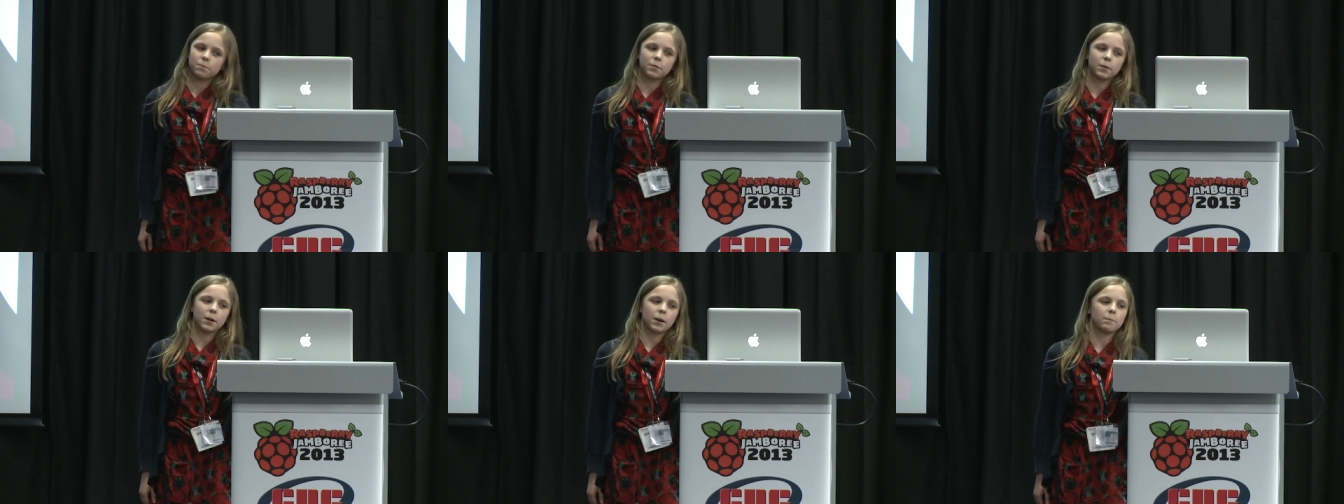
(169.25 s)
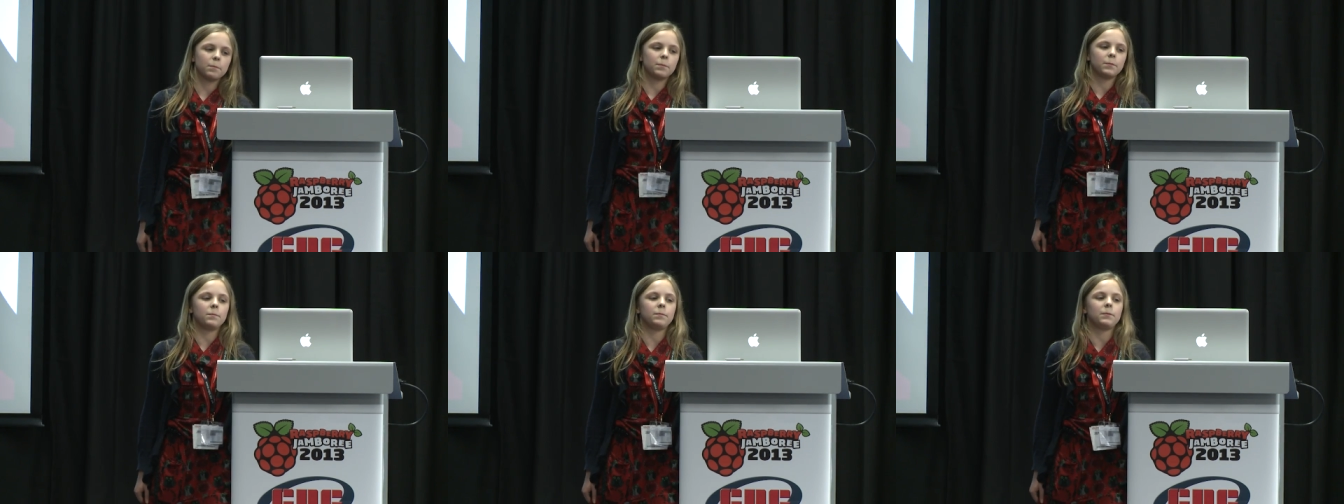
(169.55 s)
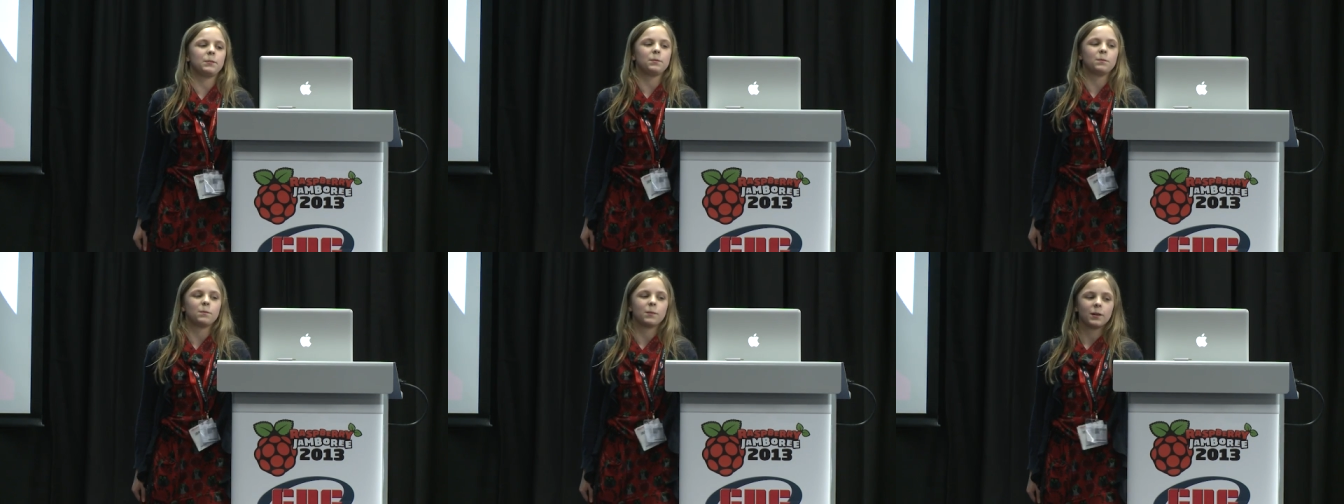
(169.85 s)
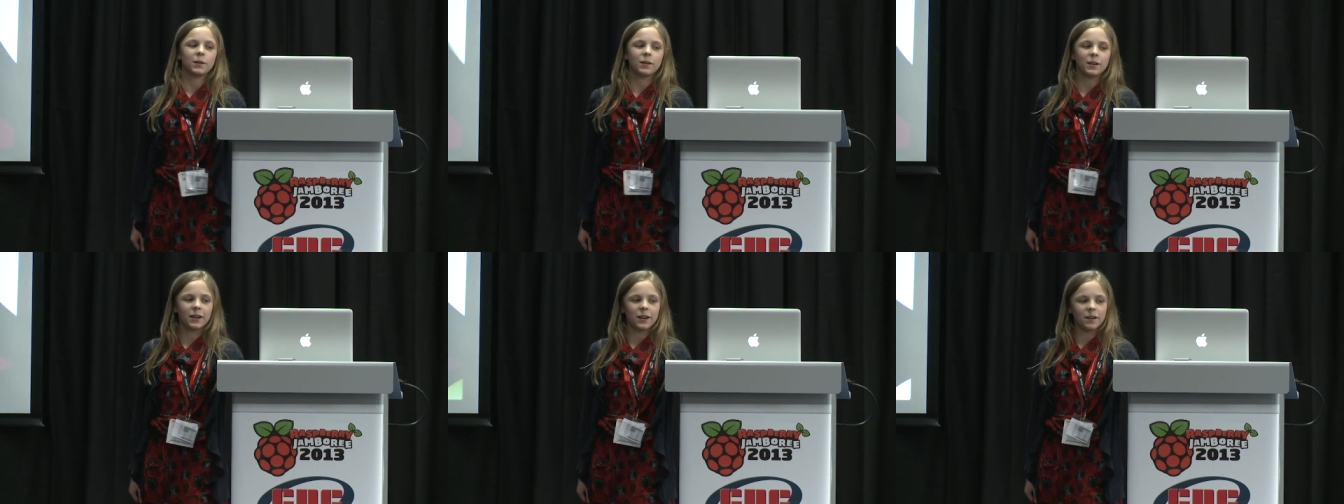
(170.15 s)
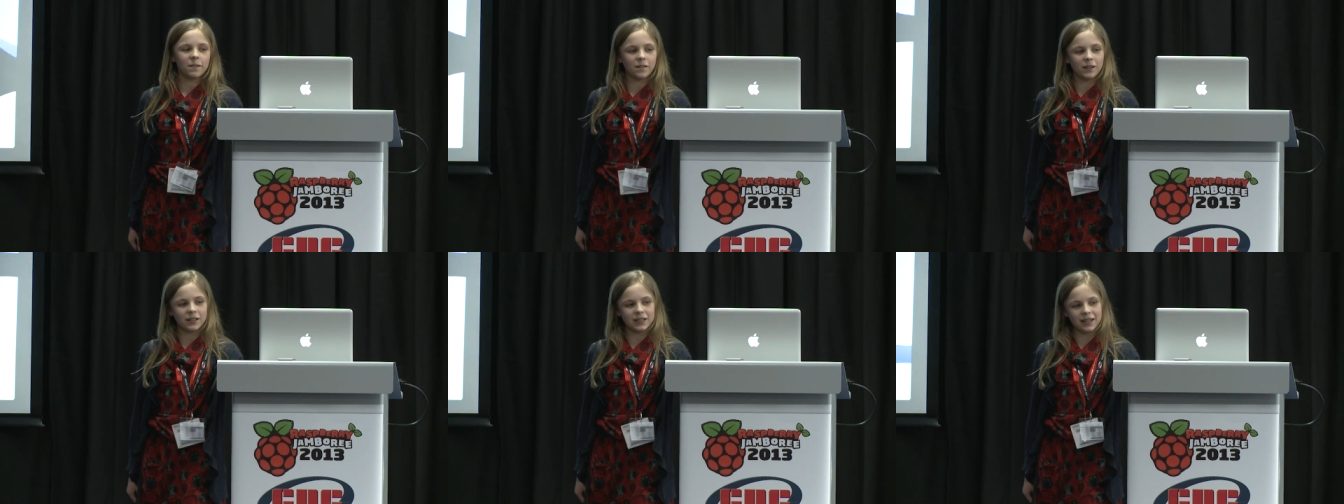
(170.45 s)
probably won't
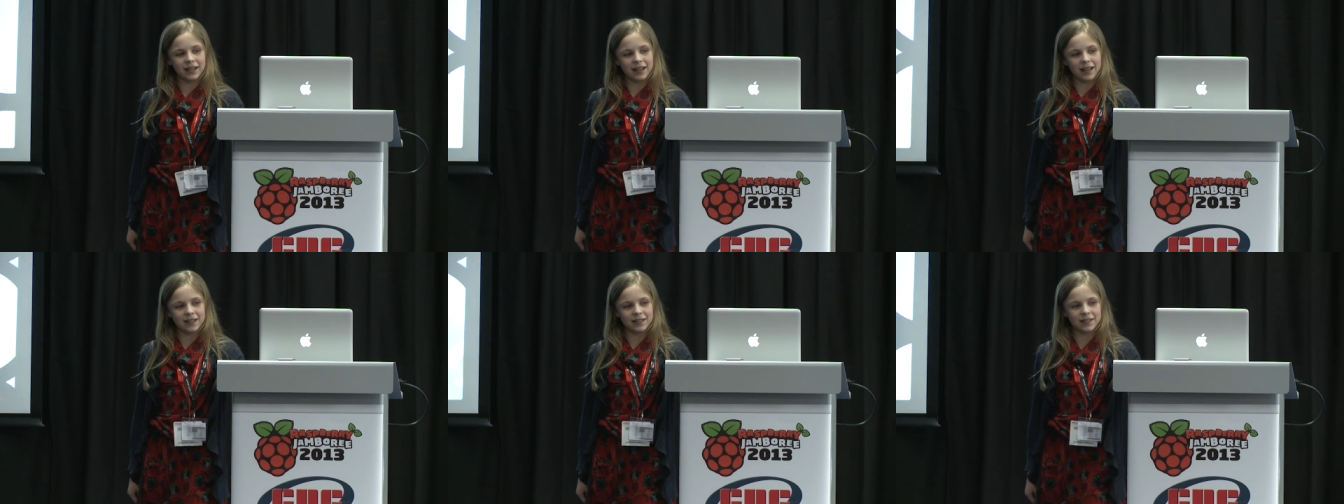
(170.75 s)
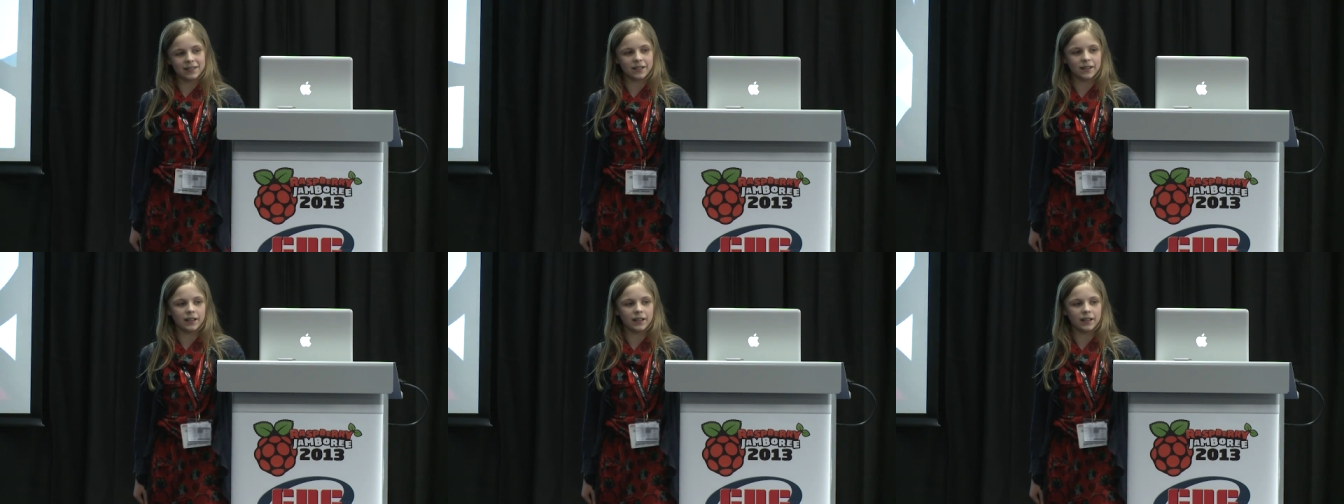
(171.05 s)
know what it is.